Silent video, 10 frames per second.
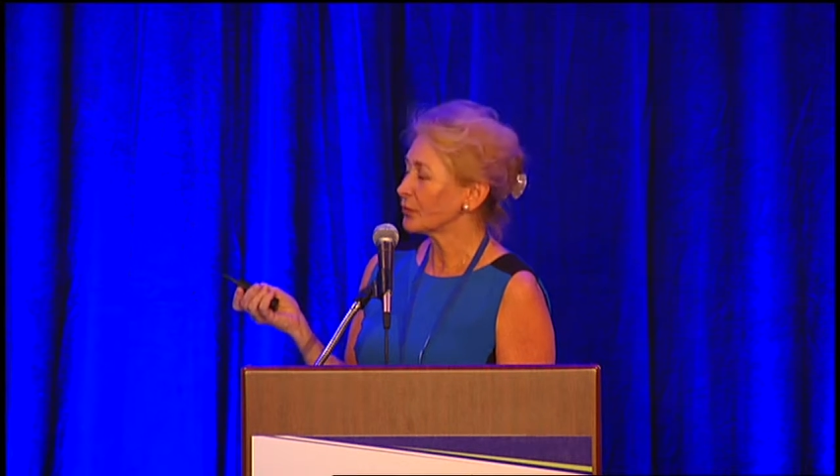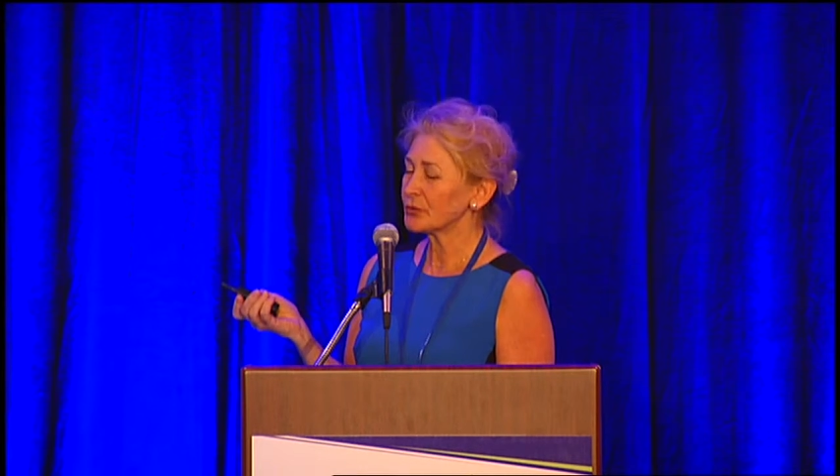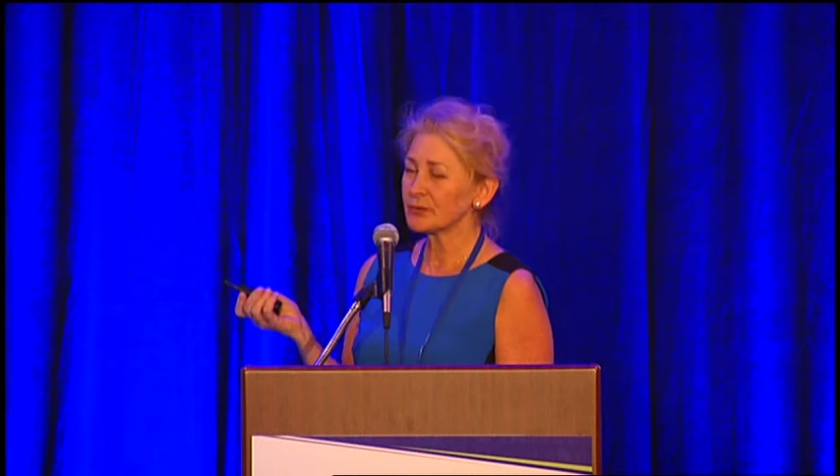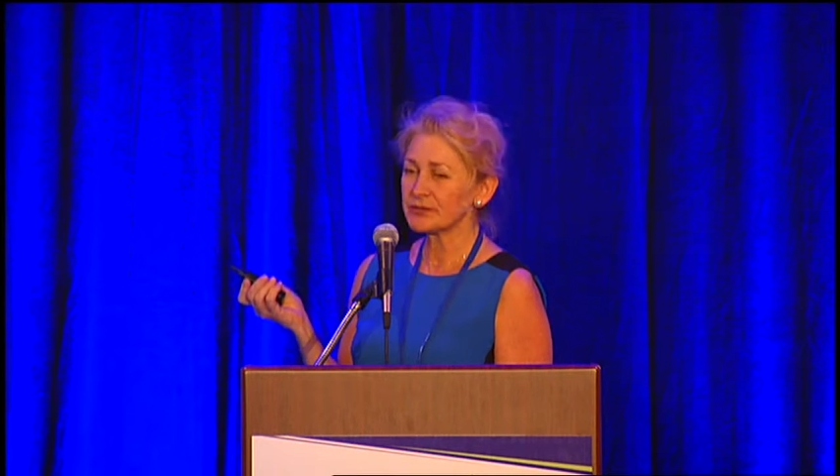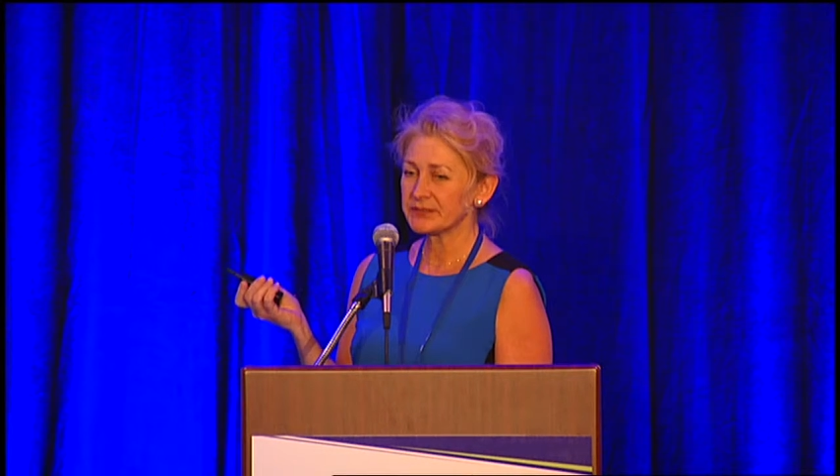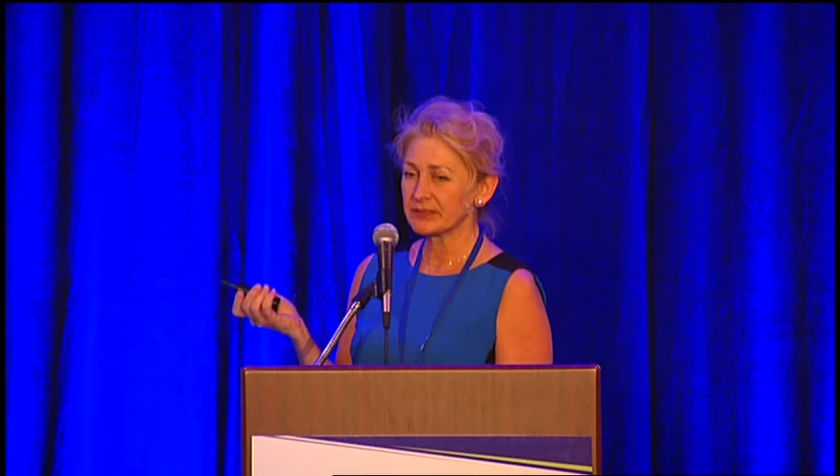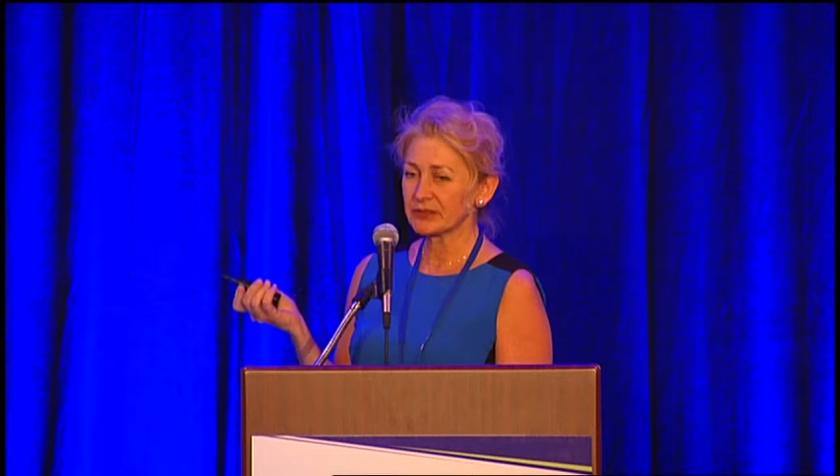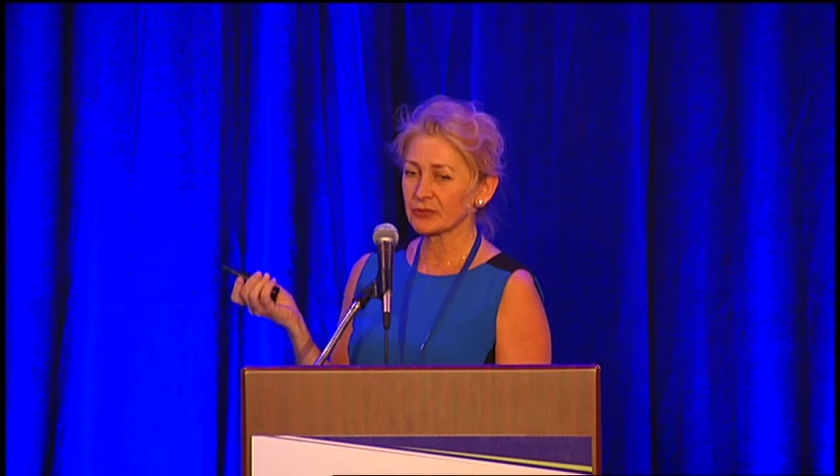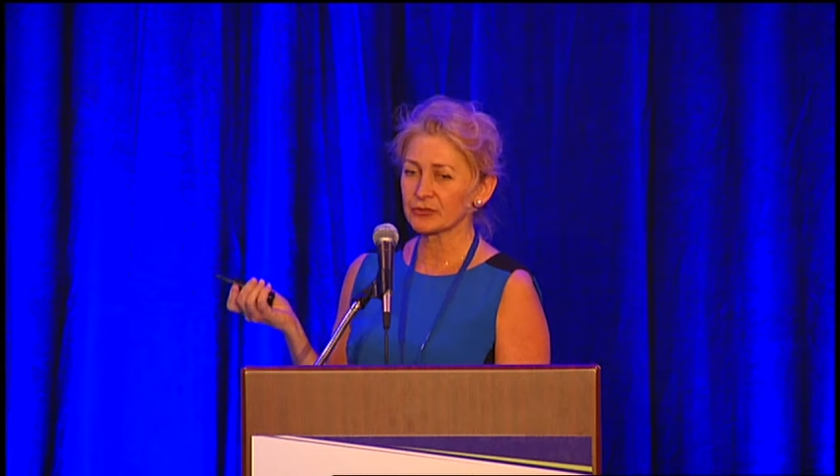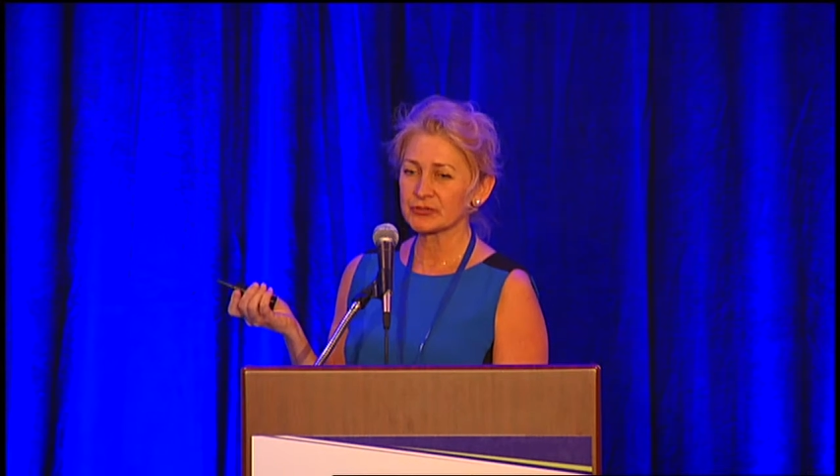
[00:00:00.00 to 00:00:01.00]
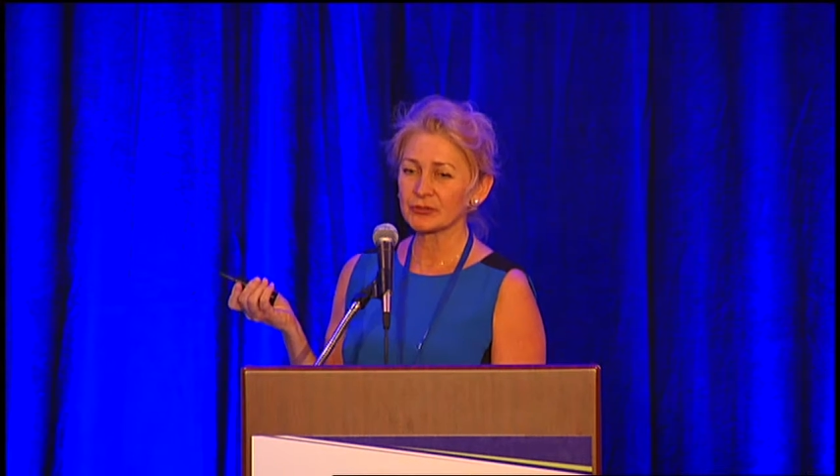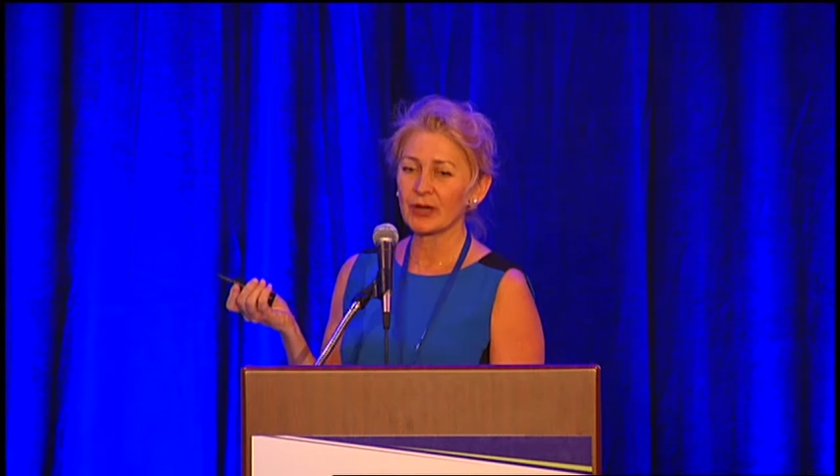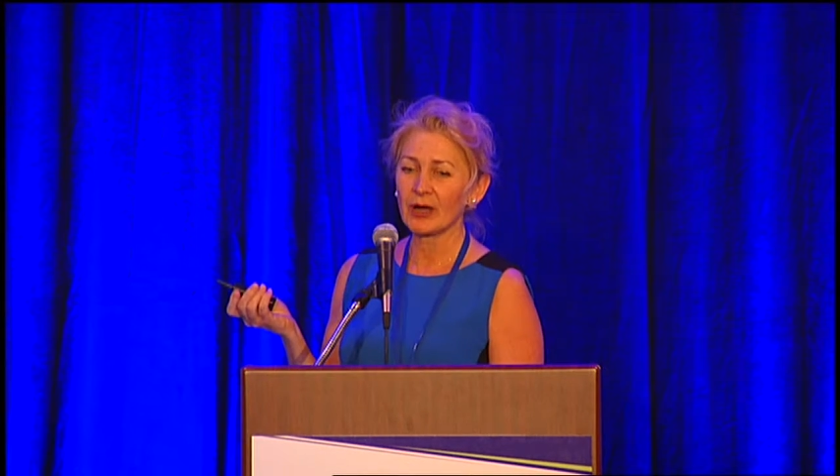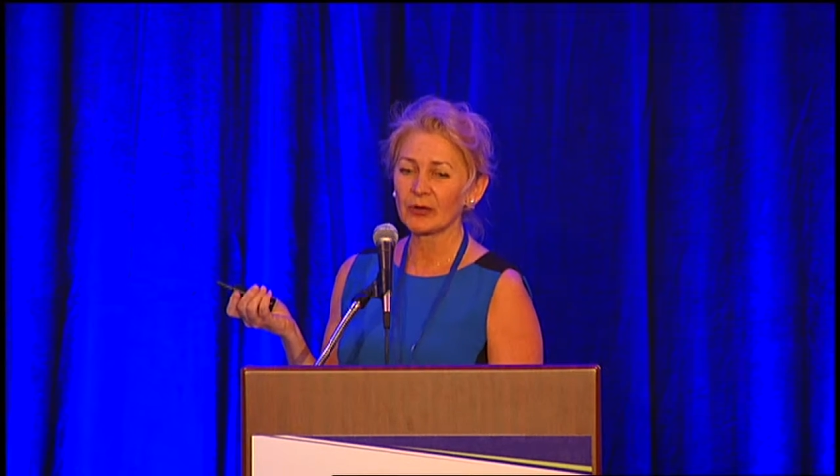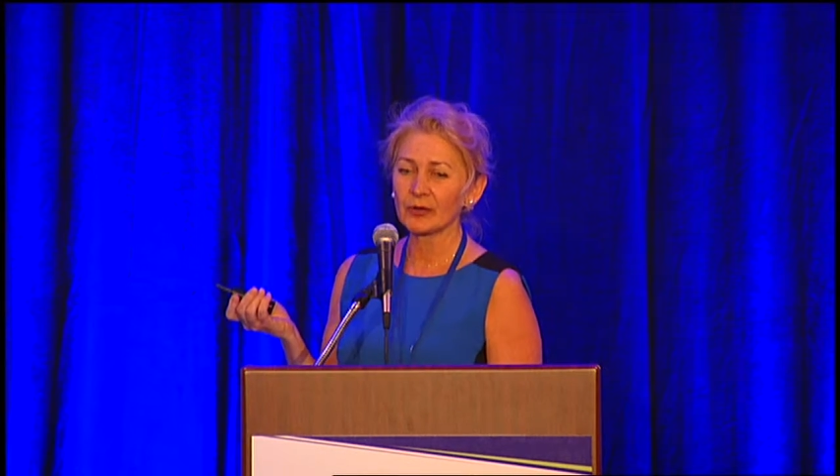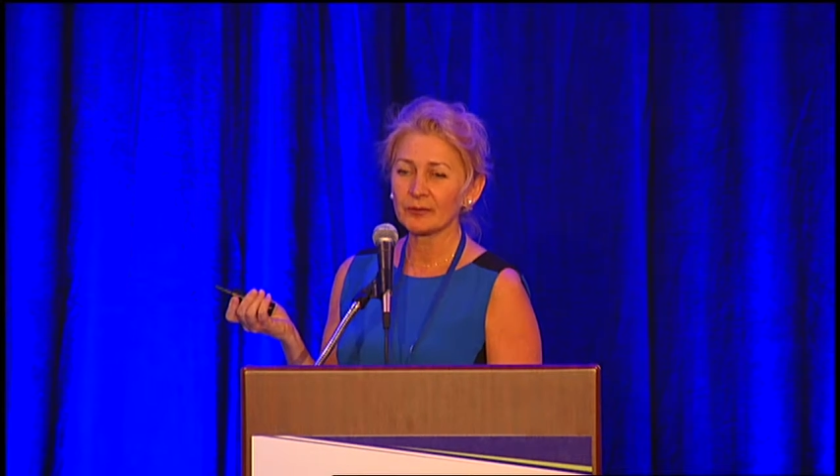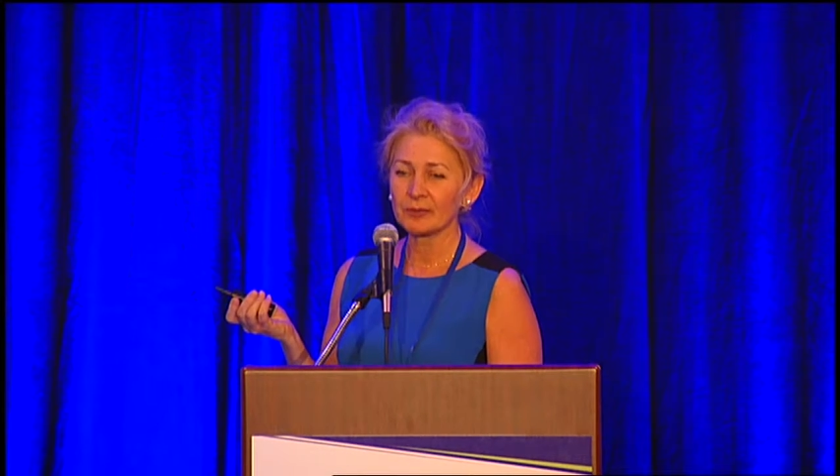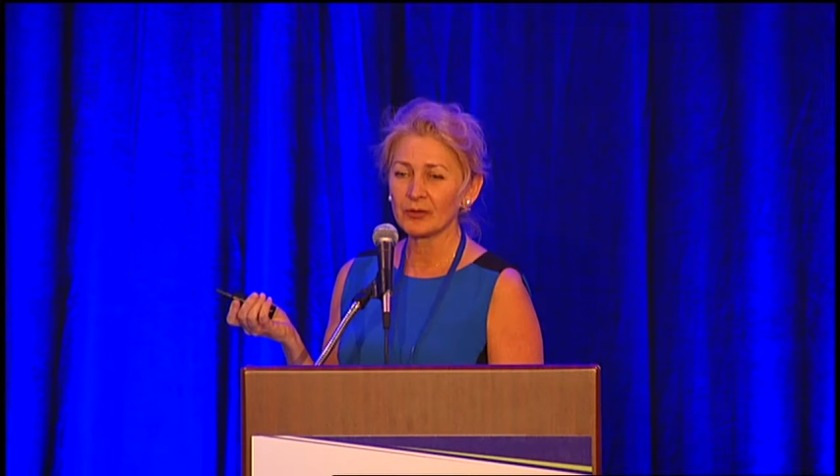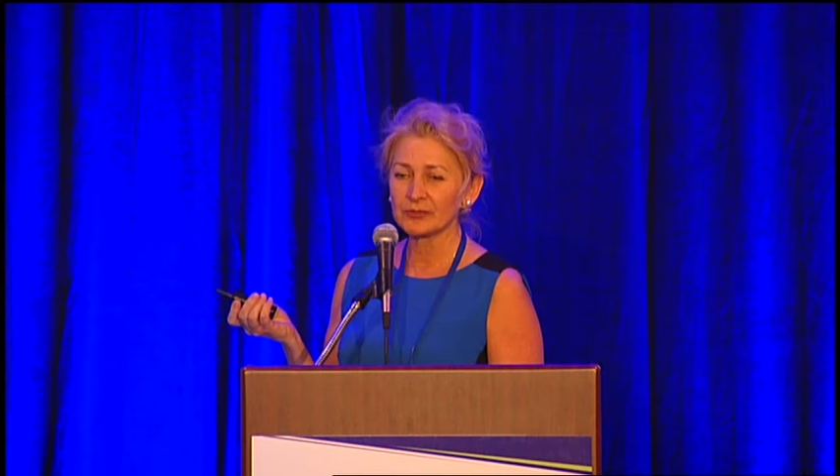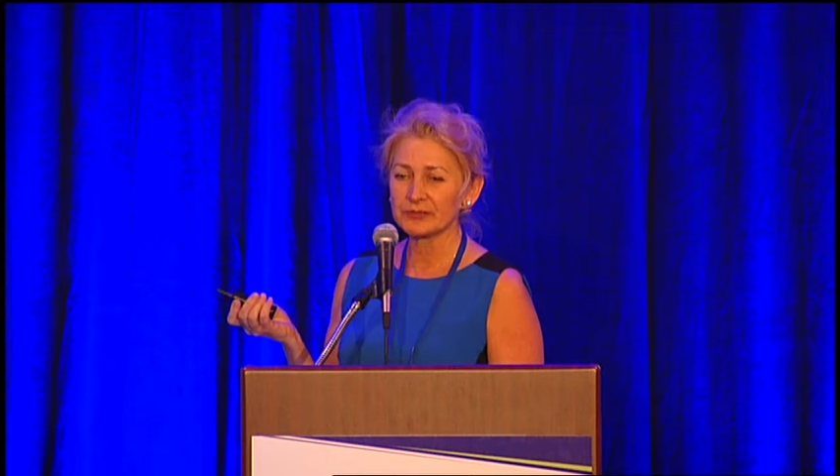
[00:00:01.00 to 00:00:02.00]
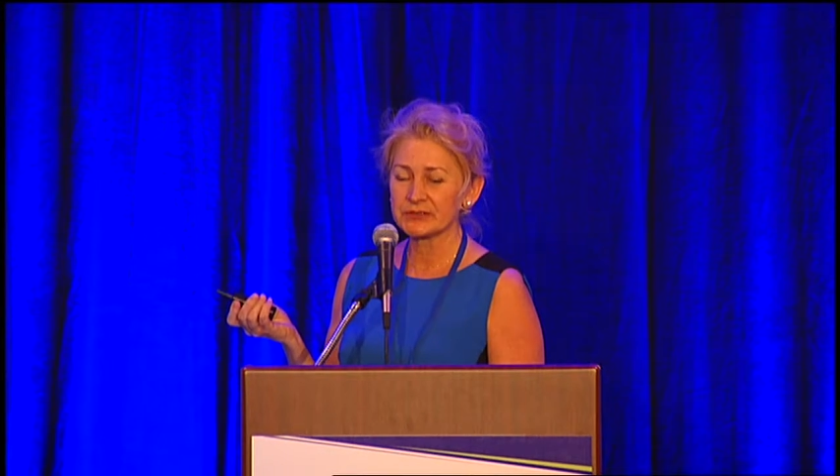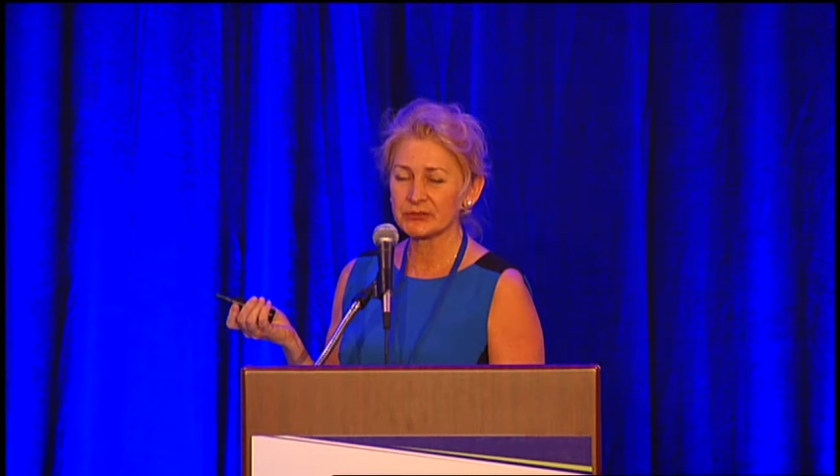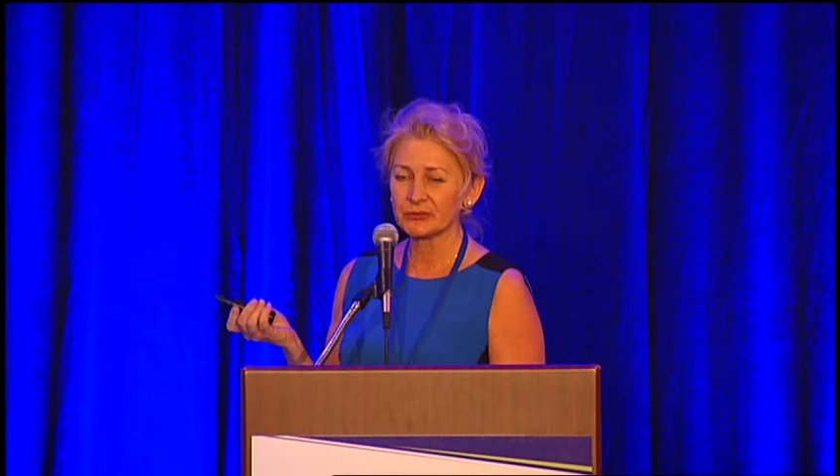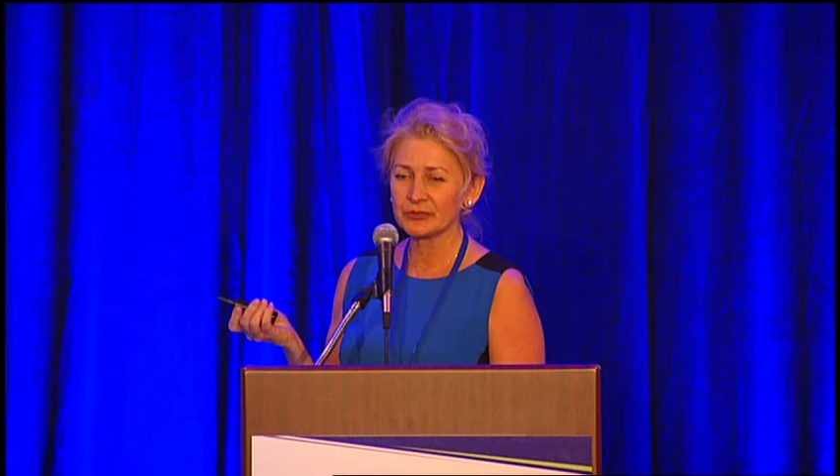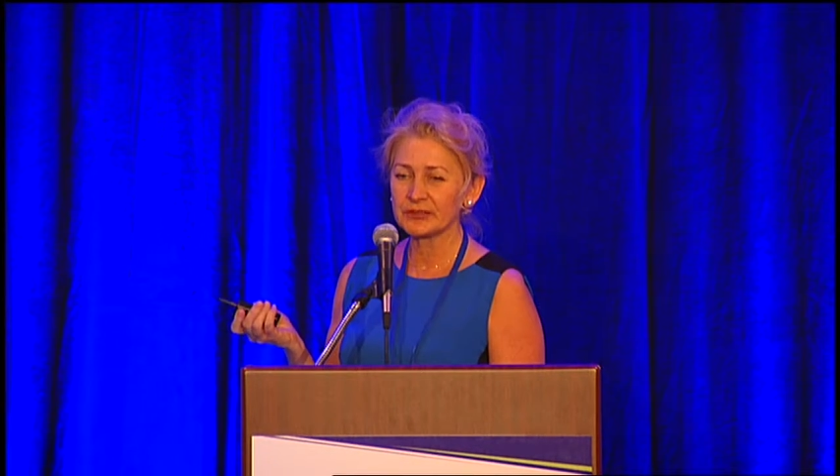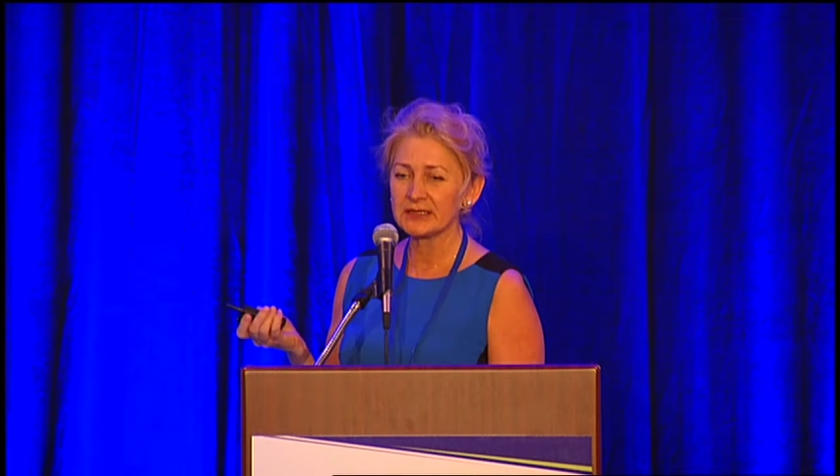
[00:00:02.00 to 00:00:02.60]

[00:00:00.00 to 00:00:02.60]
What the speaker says: what we think also our compound is doing,